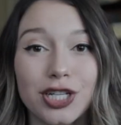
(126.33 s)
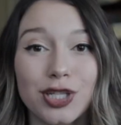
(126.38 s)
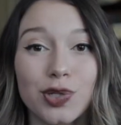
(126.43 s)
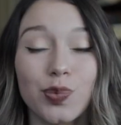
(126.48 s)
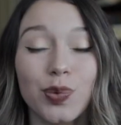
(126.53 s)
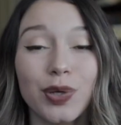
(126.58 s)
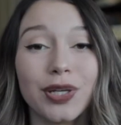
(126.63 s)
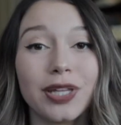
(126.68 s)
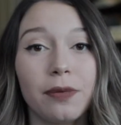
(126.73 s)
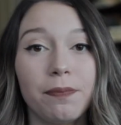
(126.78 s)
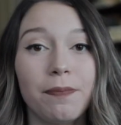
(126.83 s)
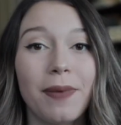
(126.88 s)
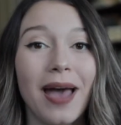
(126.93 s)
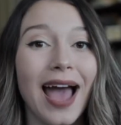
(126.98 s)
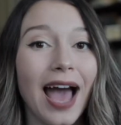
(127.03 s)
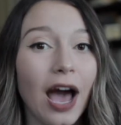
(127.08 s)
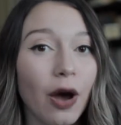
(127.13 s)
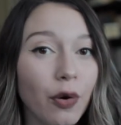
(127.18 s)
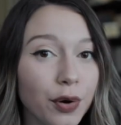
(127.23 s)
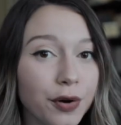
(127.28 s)
is really
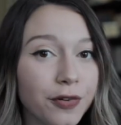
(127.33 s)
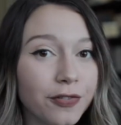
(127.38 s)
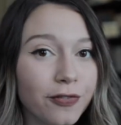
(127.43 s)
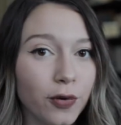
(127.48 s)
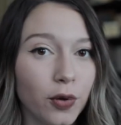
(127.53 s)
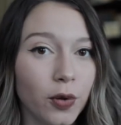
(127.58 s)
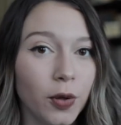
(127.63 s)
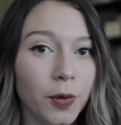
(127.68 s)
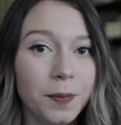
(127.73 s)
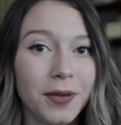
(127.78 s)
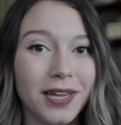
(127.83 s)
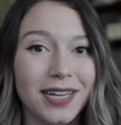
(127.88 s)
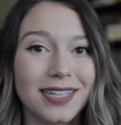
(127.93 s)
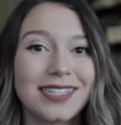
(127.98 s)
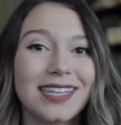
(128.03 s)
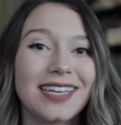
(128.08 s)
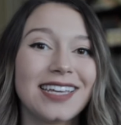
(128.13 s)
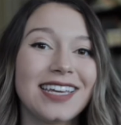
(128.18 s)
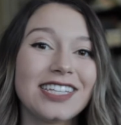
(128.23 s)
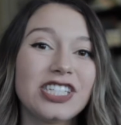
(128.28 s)
powerful because
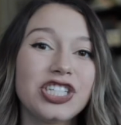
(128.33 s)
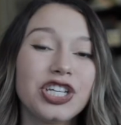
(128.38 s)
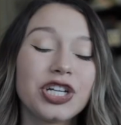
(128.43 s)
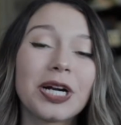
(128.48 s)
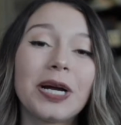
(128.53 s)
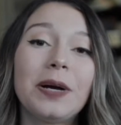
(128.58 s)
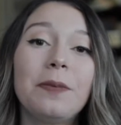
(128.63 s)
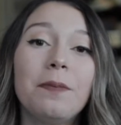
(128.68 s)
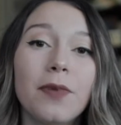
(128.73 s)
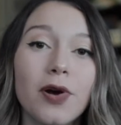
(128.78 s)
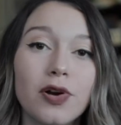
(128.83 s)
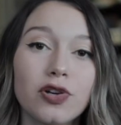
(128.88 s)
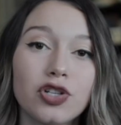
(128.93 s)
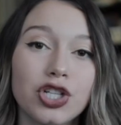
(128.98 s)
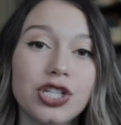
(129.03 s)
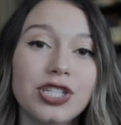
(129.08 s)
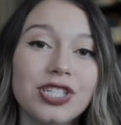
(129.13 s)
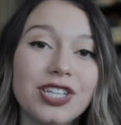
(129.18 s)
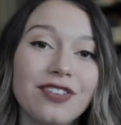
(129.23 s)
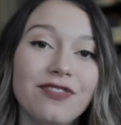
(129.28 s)
it gets your
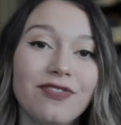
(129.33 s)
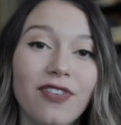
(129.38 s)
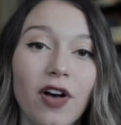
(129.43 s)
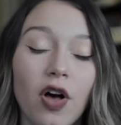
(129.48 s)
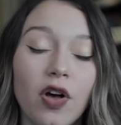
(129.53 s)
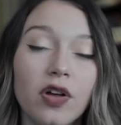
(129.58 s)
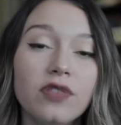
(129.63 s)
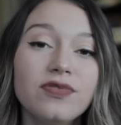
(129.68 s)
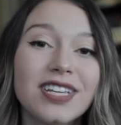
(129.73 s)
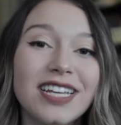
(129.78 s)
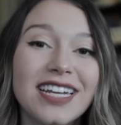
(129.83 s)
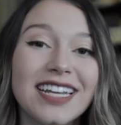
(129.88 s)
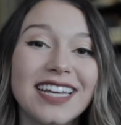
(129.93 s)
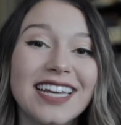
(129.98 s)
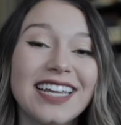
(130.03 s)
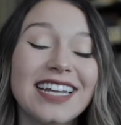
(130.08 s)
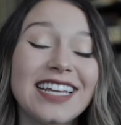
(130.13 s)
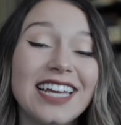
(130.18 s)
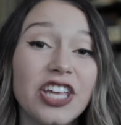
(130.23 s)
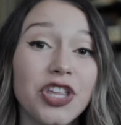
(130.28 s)
emotions involved and it
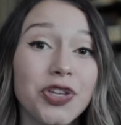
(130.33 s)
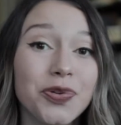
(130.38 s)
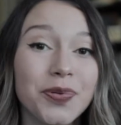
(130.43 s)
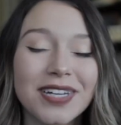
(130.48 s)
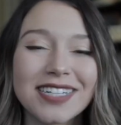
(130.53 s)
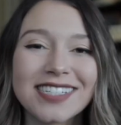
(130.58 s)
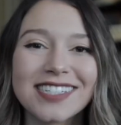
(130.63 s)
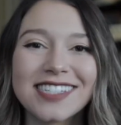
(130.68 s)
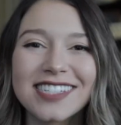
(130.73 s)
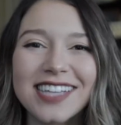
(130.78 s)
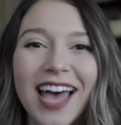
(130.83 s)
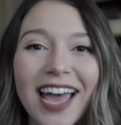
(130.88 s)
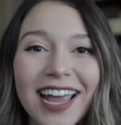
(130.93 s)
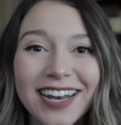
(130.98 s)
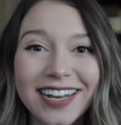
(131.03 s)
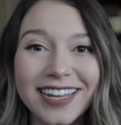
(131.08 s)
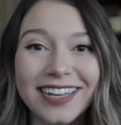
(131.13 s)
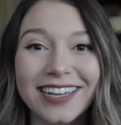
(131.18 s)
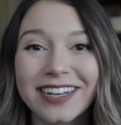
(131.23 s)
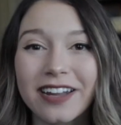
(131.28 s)
can get you
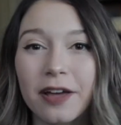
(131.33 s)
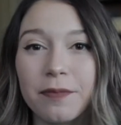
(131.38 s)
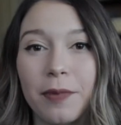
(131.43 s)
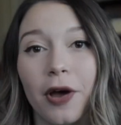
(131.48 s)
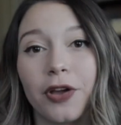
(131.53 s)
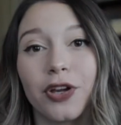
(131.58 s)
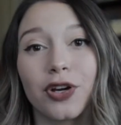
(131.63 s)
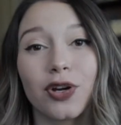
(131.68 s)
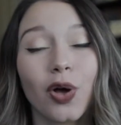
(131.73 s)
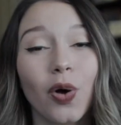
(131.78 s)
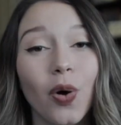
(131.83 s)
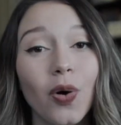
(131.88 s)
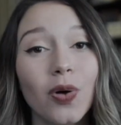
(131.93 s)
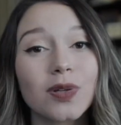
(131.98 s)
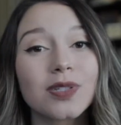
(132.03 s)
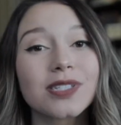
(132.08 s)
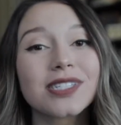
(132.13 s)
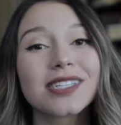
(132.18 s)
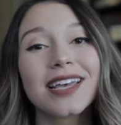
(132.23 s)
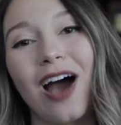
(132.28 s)
excited about your
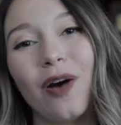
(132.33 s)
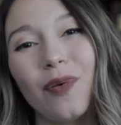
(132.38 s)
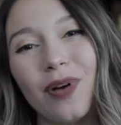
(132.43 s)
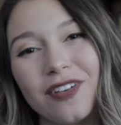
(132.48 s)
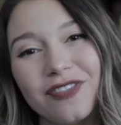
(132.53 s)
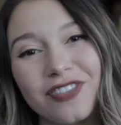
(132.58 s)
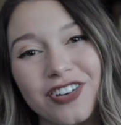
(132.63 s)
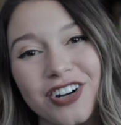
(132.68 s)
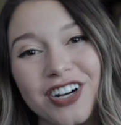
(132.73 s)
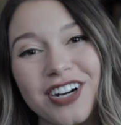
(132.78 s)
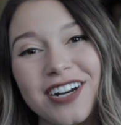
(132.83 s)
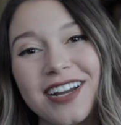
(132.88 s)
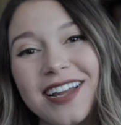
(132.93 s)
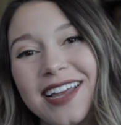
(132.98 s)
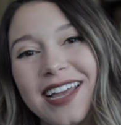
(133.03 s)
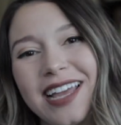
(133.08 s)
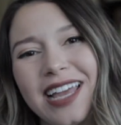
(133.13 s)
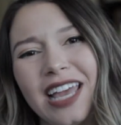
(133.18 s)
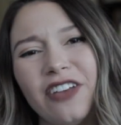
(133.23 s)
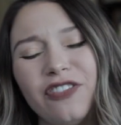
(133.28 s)
goals. However,
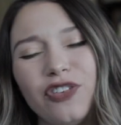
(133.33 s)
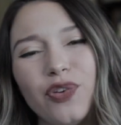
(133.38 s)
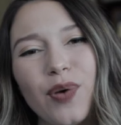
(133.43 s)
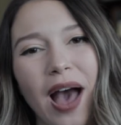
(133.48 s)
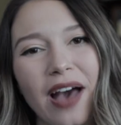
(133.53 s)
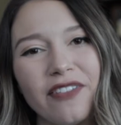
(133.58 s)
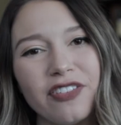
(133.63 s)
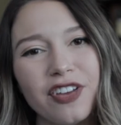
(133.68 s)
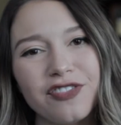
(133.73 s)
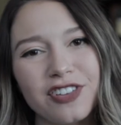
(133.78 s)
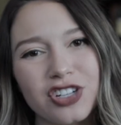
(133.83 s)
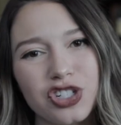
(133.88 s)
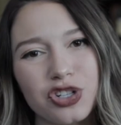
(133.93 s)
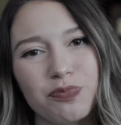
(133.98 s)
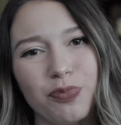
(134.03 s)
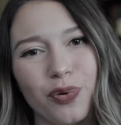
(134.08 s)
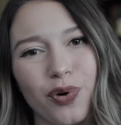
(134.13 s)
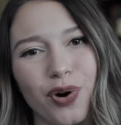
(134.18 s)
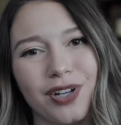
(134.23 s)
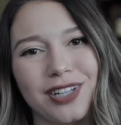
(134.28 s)
if you have a vision
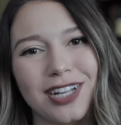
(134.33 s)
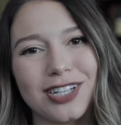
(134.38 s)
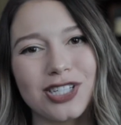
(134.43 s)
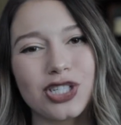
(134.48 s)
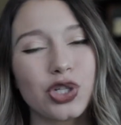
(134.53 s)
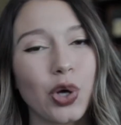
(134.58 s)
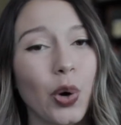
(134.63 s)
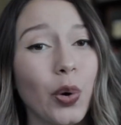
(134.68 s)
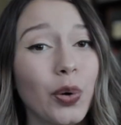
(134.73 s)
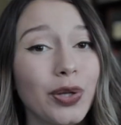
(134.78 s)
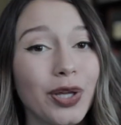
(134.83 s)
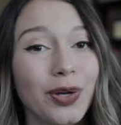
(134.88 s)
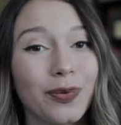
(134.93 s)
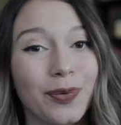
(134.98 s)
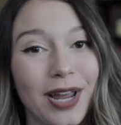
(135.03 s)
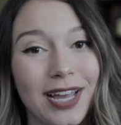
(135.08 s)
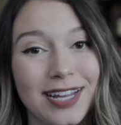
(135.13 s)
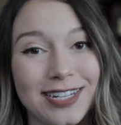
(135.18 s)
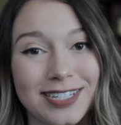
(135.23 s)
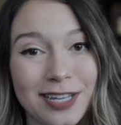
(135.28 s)
board that's totally
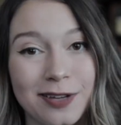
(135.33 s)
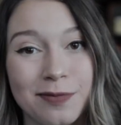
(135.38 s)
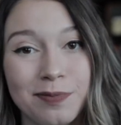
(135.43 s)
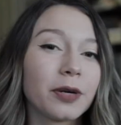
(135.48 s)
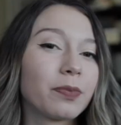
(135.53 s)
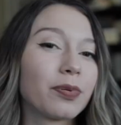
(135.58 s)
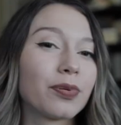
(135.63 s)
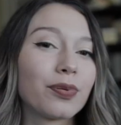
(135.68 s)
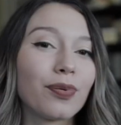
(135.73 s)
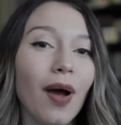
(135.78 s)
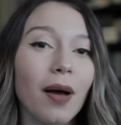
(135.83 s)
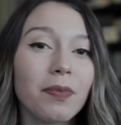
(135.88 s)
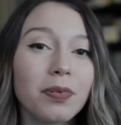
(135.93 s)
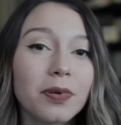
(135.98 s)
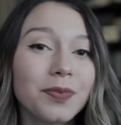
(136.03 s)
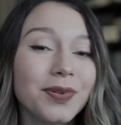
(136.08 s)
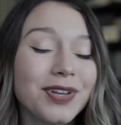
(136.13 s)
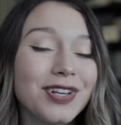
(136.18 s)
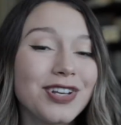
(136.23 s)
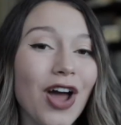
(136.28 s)
random, you're
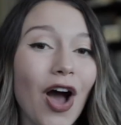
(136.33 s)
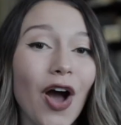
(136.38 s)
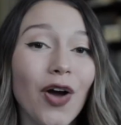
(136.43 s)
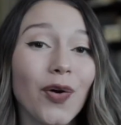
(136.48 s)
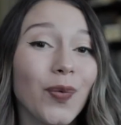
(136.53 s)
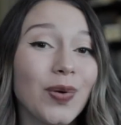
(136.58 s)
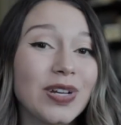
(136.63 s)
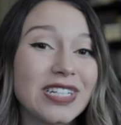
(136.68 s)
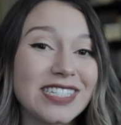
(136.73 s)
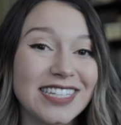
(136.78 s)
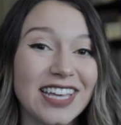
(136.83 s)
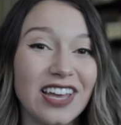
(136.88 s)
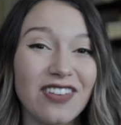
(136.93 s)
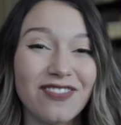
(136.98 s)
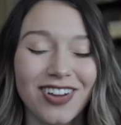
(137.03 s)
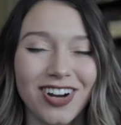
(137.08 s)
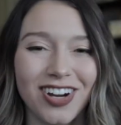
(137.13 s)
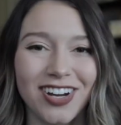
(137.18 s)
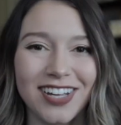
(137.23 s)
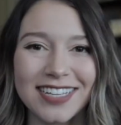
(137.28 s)
probably not going to get
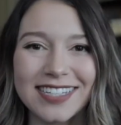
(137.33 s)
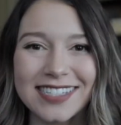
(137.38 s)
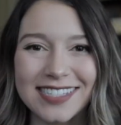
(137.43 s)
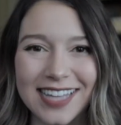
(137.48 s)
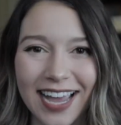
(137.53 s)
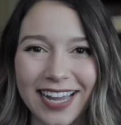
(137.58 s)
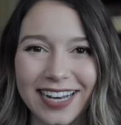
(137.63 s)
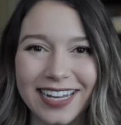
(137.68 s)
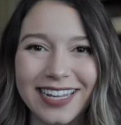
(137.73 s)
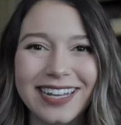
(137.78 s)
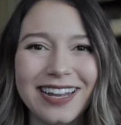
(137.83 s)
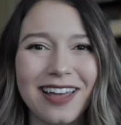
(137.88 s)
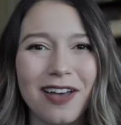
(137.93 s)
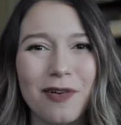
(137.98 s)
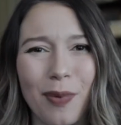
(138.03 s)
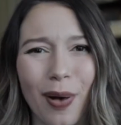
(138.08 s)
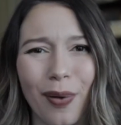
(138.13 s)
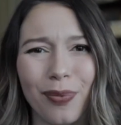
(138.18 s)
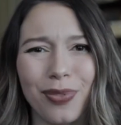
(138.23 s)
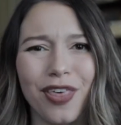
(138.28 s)
very excited
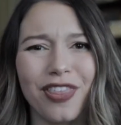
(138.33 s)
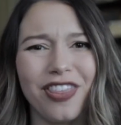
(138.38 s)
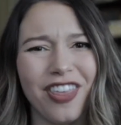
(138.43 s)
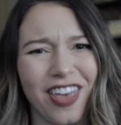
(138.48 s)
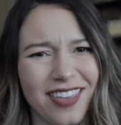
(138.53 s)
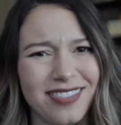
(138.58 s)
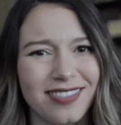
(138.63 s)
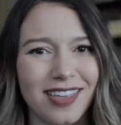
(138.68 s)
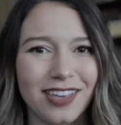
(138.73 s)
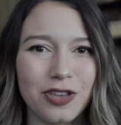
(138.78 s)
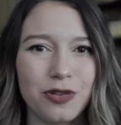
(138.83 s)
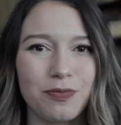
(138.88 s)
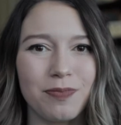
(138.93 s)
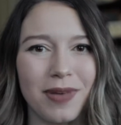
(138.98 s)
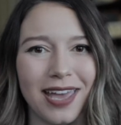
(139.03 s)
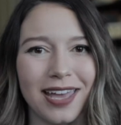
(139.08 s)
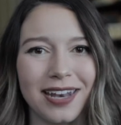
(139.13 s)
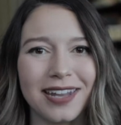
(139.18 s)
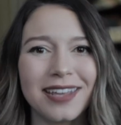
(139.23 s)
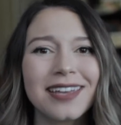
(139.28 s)
about the thing that you
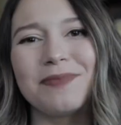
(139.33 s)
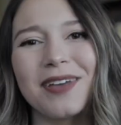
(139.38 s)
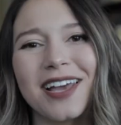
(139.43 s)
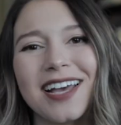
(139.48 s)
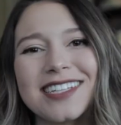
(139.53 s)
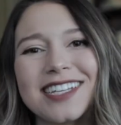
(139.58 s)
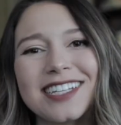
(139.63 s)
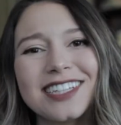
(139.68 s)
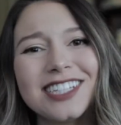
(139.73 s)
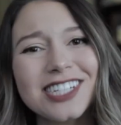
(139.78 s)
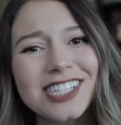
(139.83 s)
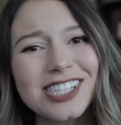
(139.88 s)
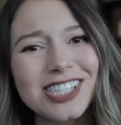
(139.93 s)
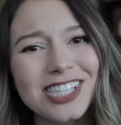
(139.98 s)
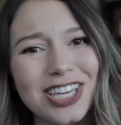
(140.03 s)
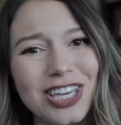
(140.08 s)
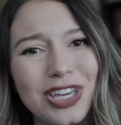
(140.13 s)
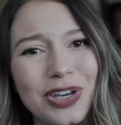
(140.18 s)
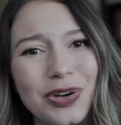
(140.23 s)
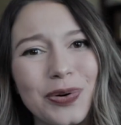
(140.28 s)
made because it looks
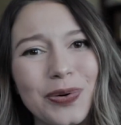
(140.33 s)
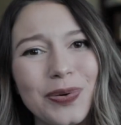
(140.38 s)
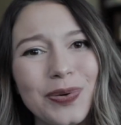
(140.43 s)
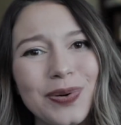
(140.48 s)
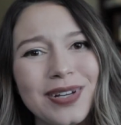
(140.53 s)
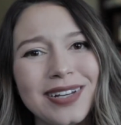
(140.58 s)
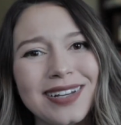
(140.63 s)
cute,